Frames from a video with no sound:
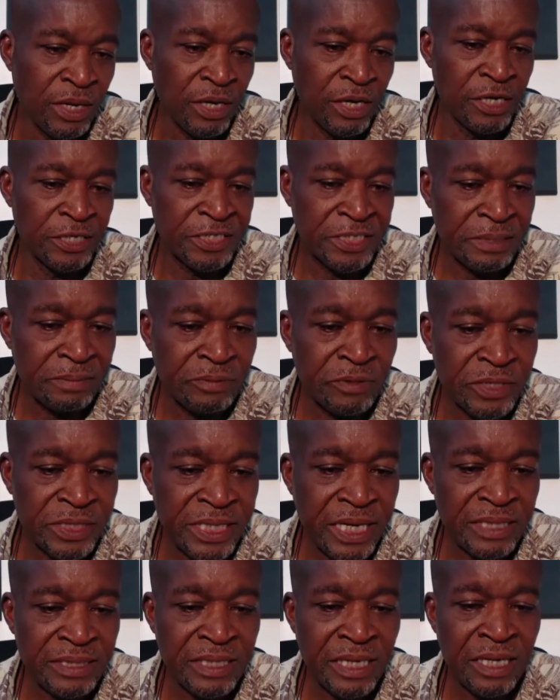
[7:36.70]
A simple
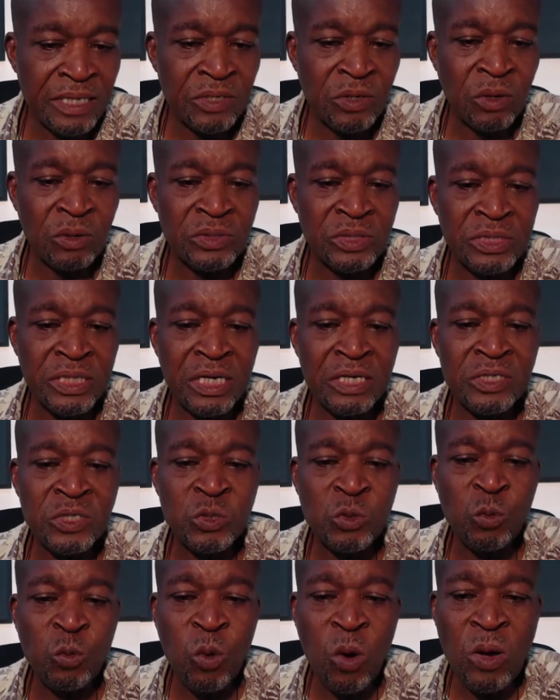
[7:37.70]
sentence
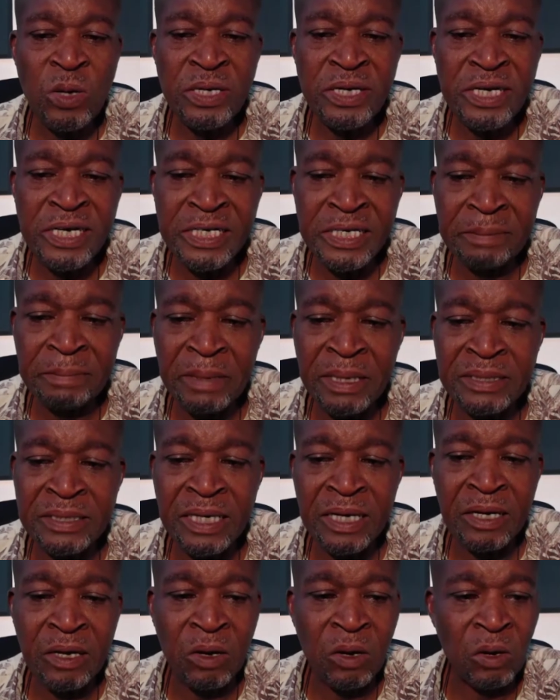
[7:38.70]
contains one
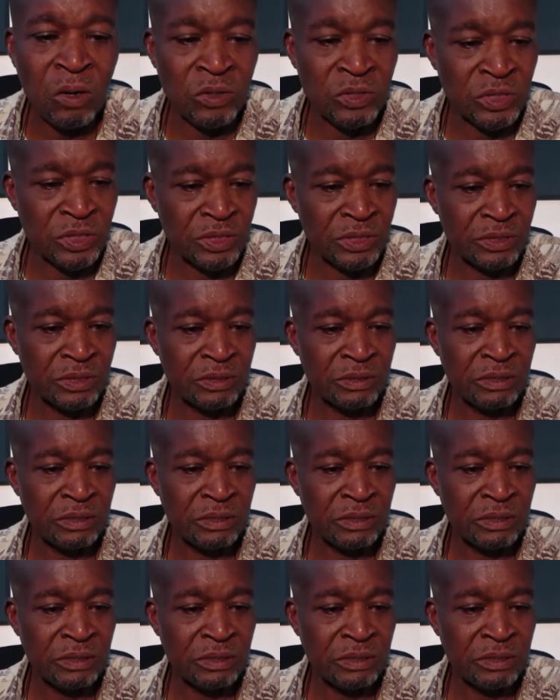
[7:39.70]
independent clause